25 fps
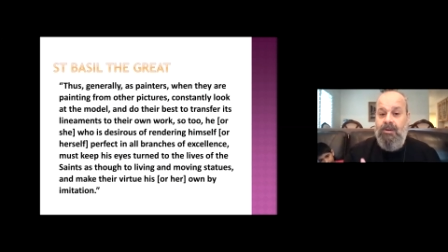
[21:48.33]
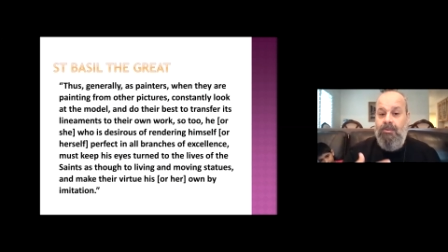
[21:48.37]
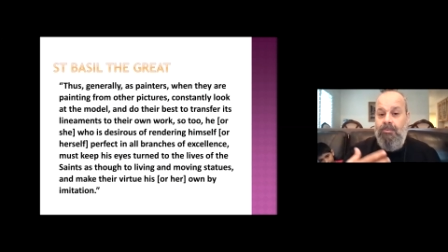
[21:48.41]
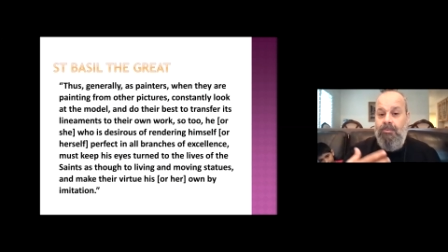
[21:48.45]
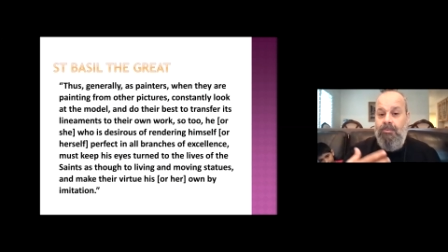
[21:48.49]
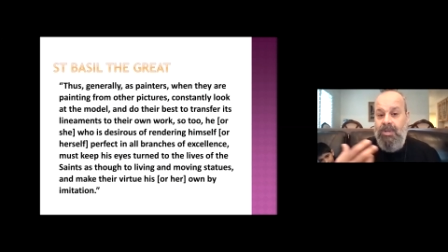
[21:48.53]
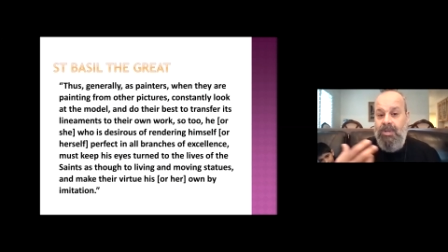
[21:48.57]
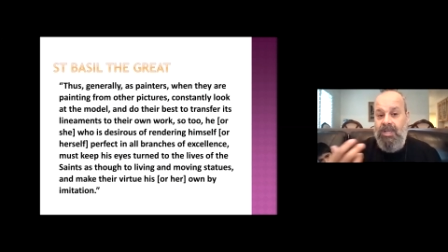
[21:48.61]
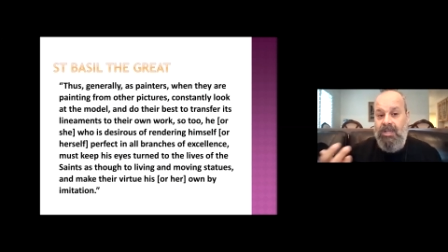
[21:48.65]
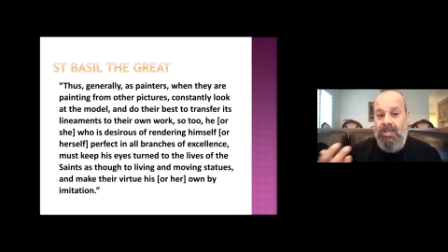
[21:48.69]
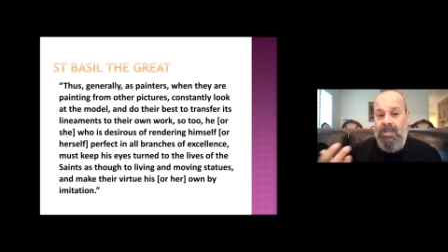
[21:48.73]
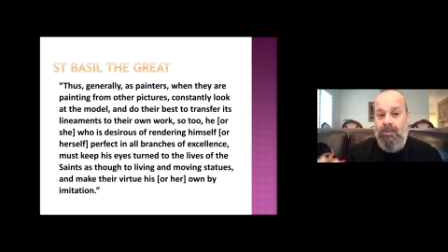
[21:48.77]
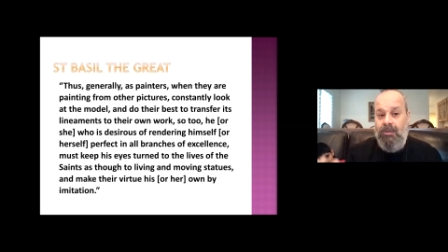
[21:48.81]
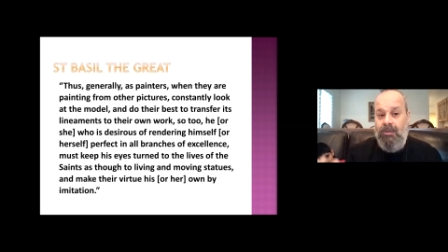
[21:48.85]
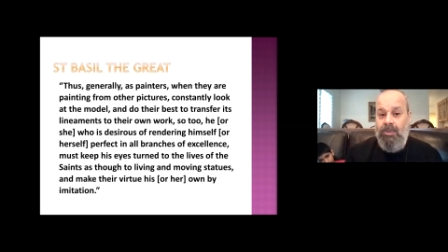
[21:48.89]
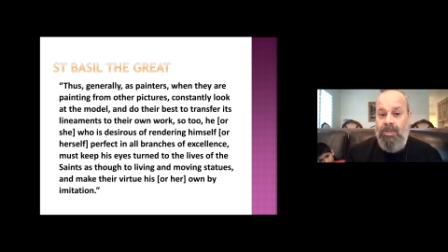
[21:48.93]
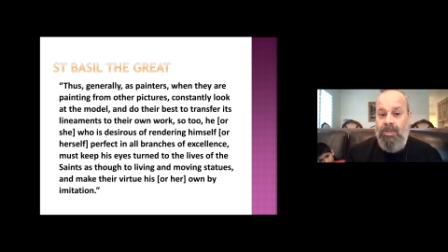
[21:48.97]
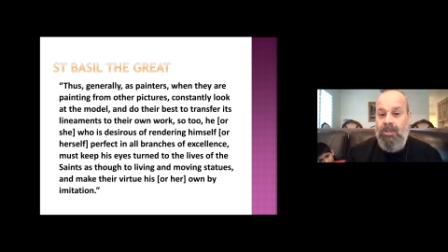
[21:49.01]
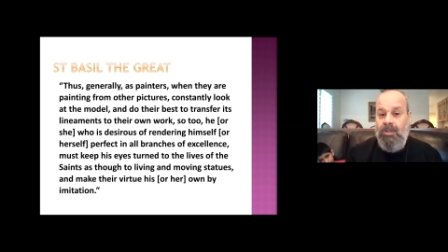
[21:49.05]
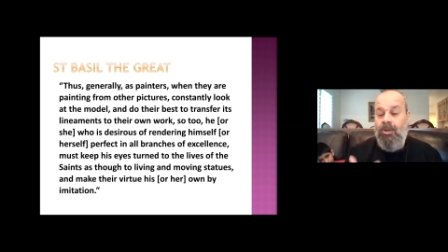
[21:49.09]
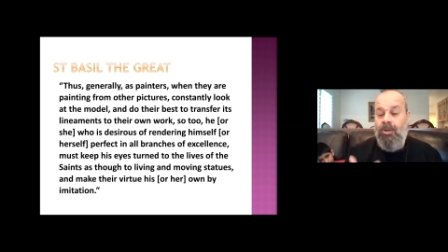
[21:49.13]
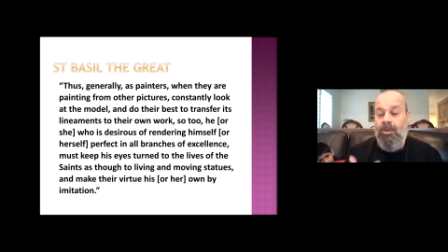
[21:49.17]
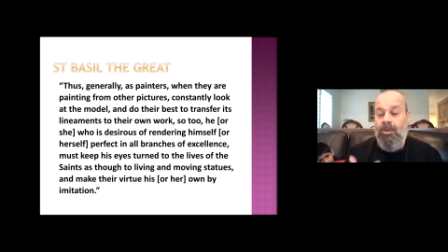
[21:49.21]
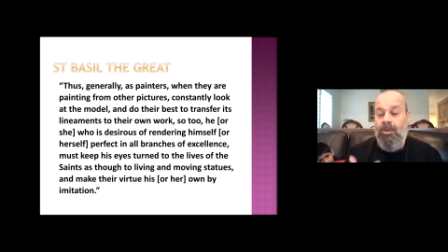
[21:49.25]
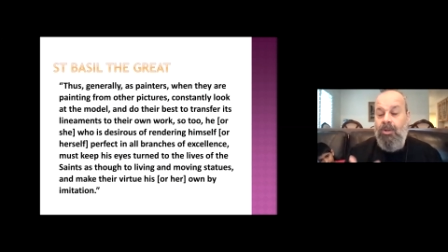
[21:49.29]
We, we
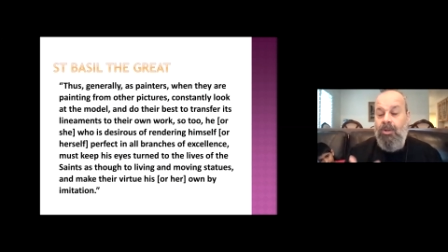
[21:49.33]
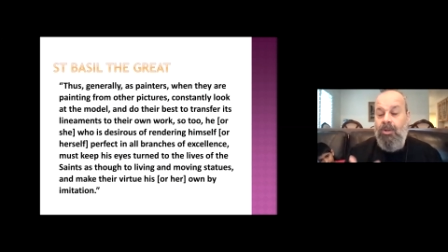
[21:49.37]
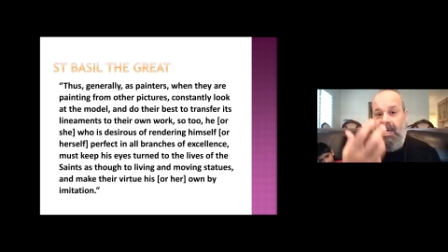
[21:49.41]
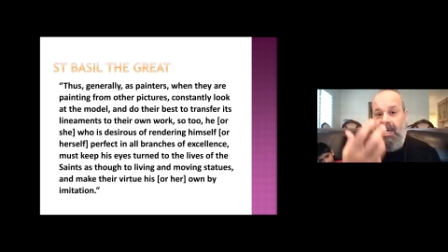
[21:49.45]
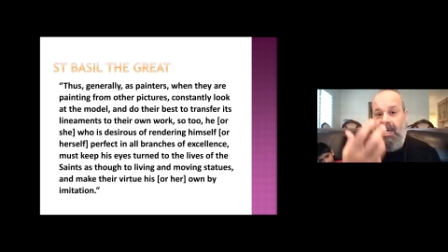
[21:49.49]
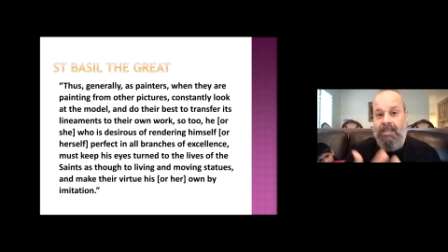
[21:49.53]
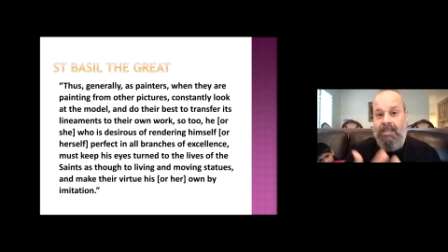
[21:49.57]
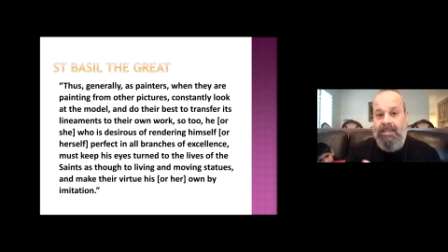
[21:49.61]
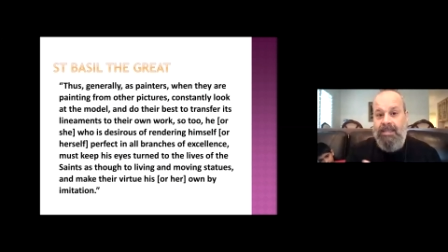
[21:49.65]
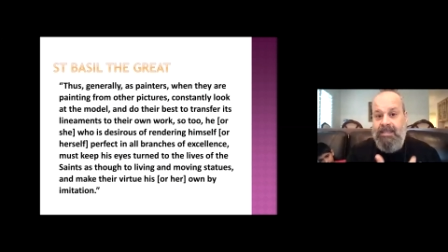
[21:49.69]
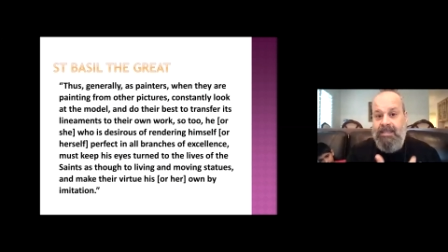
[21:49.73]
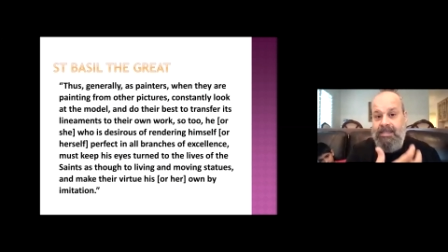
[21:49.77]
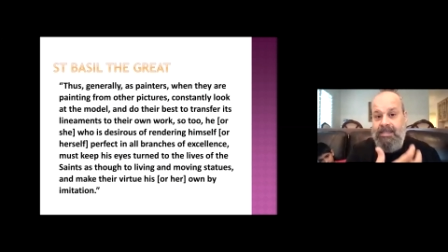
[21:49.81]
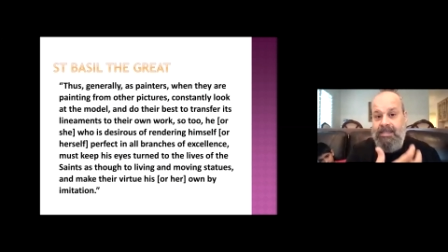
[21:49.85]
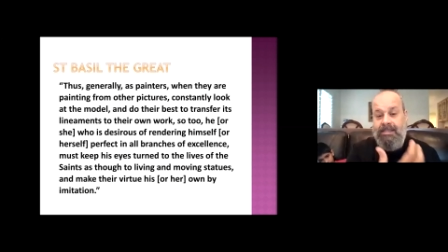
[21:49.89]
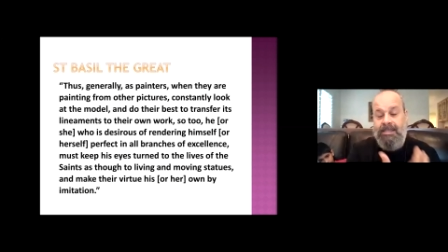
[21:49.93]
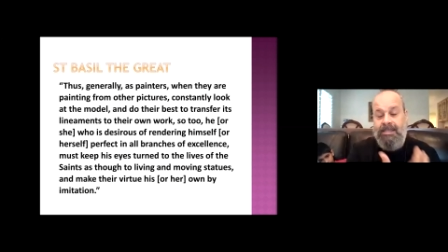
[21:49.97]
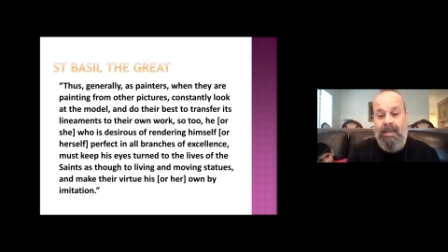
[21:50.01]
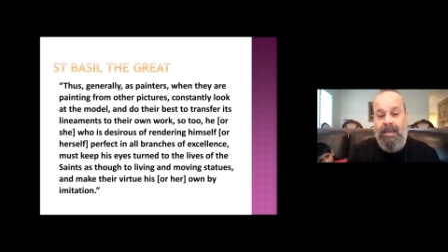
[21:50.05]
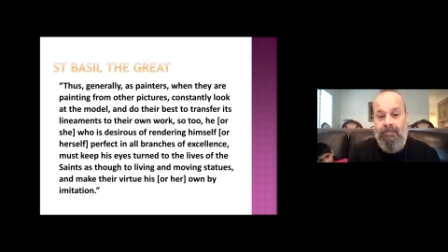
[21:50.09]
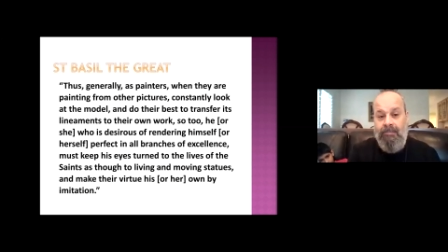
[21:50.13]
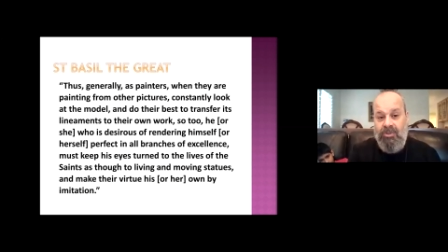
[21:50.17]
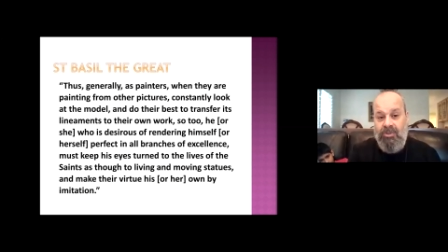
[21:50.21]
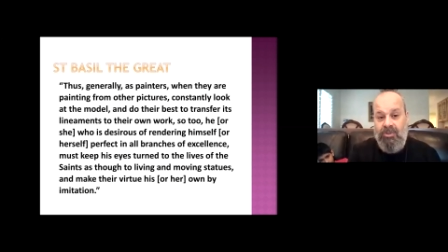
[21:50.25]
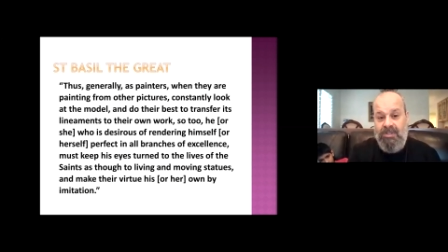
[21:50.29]
look at these
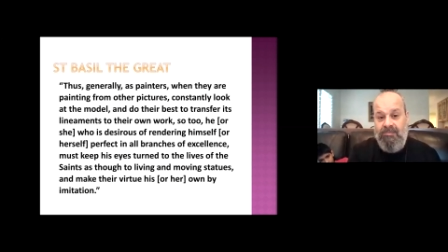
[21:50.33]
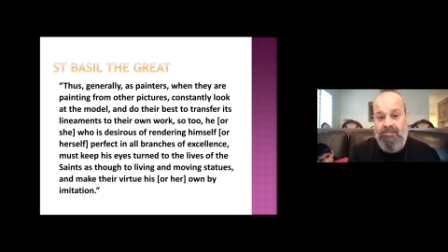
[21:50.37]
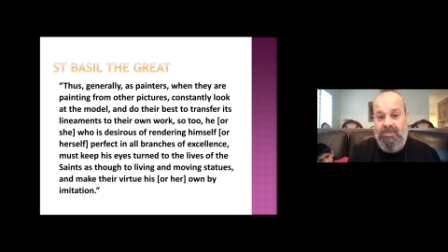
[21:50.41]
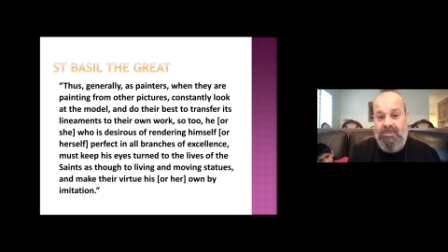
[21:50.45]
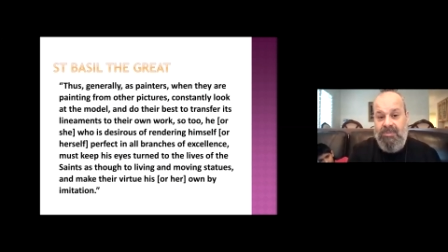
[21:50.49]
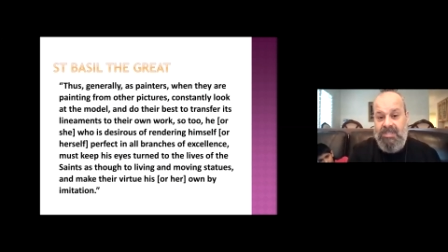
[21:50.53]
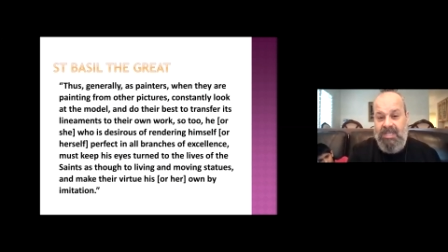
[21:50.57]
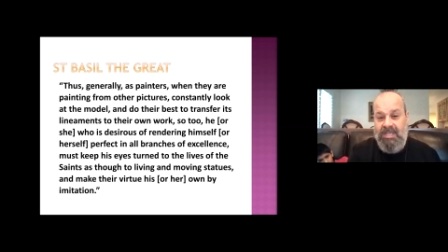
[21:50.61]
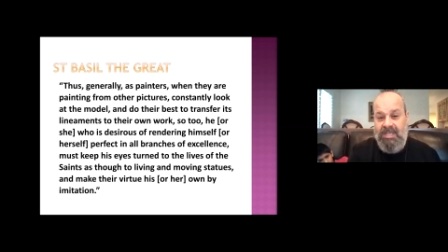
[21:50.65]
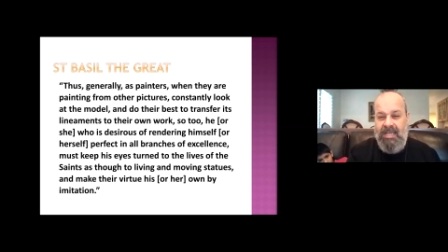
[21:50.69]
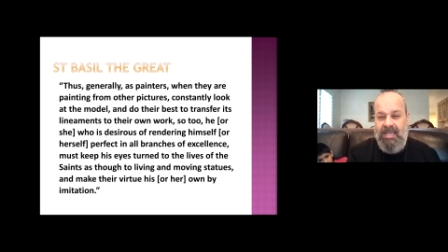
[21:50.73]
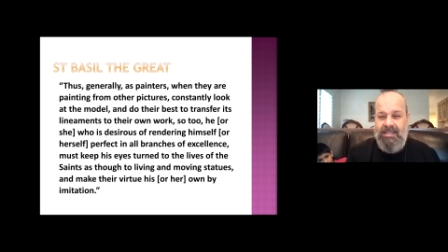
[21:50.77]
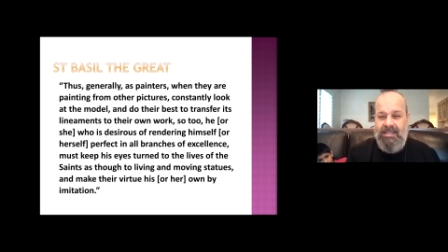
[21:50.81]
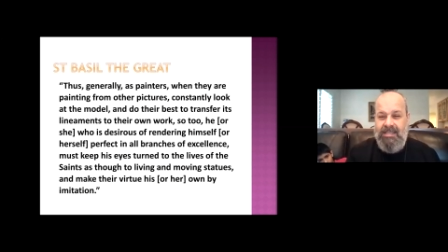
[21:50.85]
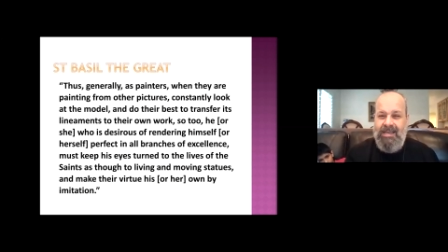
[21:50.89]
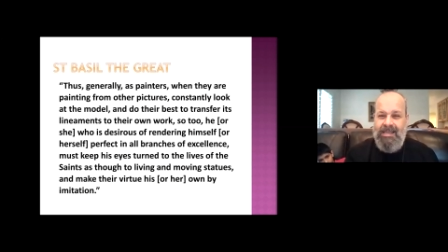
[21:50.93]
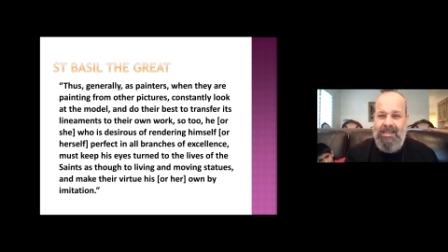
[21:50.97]
examples of the saints